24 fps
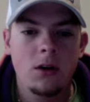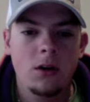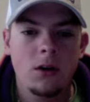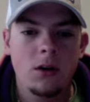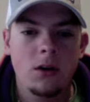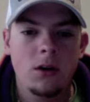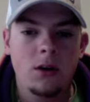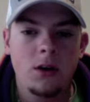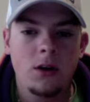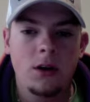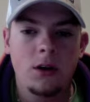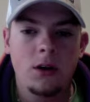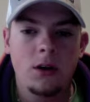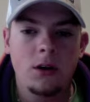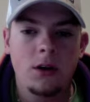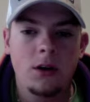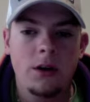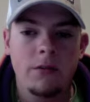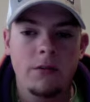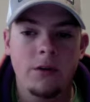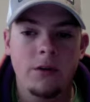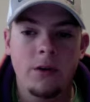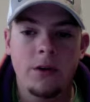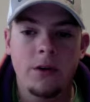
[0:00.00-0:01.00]

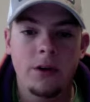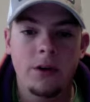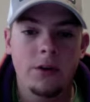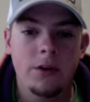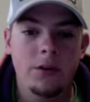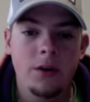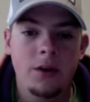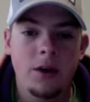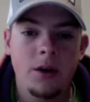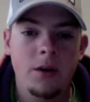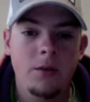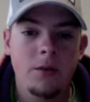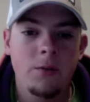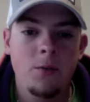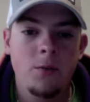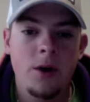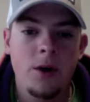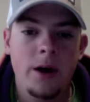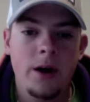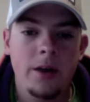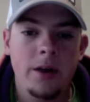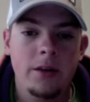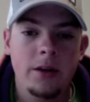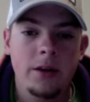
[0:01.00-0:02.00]
I've already said
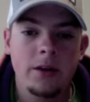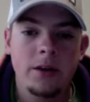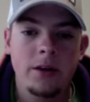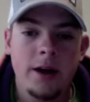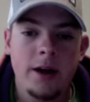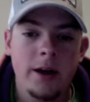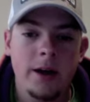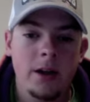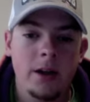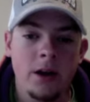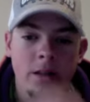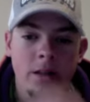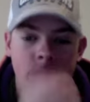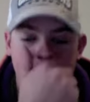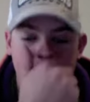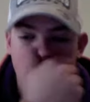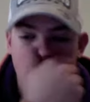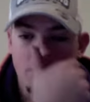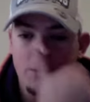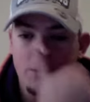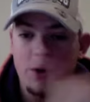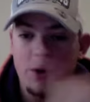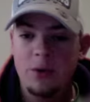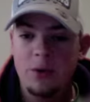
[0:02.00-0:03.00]
why I think dialogue is a
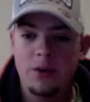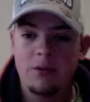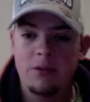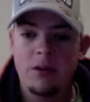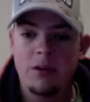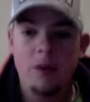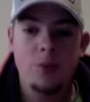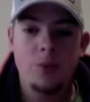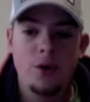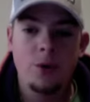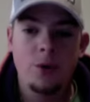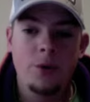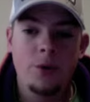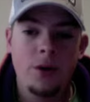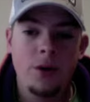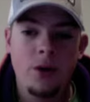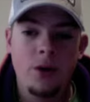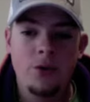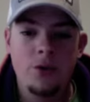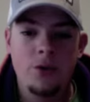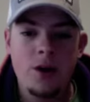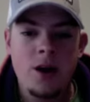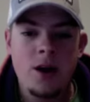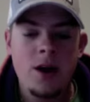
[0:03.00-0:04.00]
component of Library
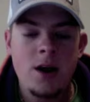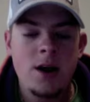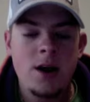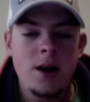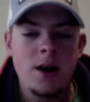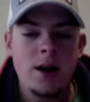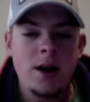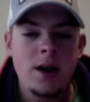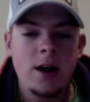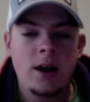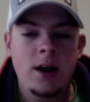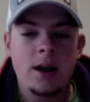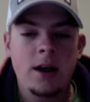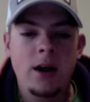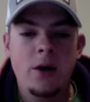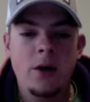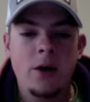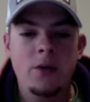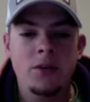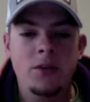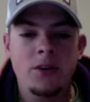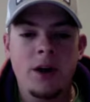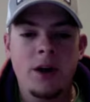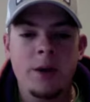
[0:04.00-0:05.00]
100, and
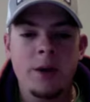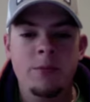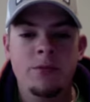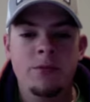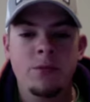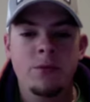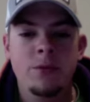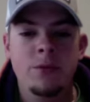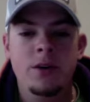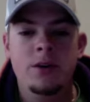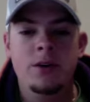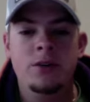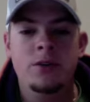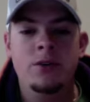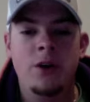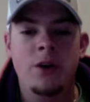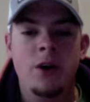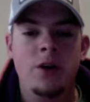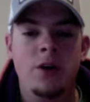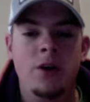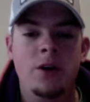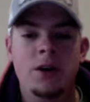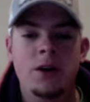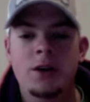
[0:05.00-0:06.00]
now it's time for me to
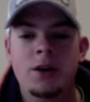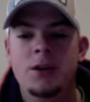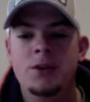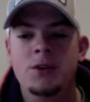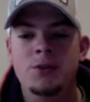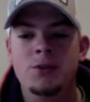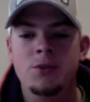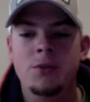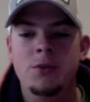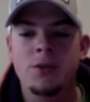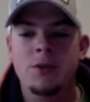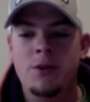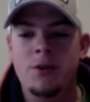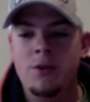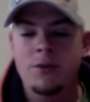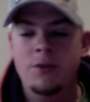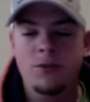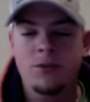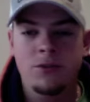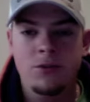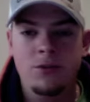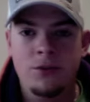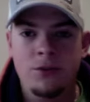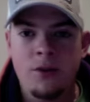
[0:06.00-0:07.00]
share any additional
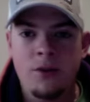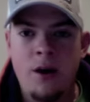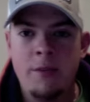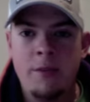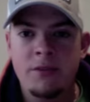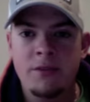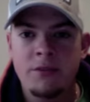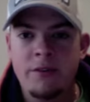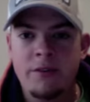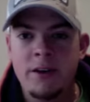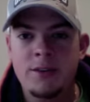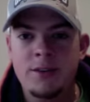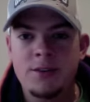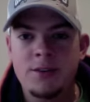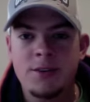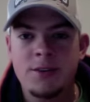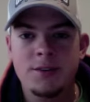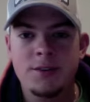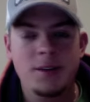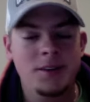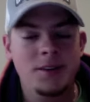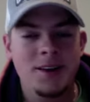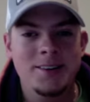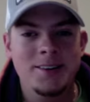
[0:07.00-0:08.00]
thoughts or
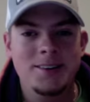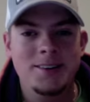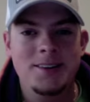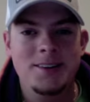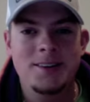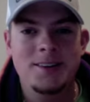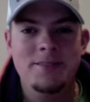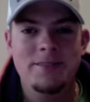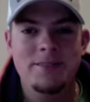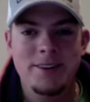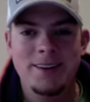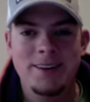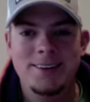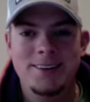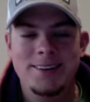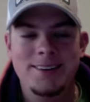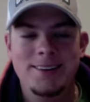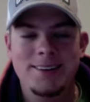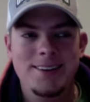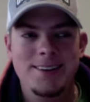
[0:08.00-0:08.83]
observations as I see fit.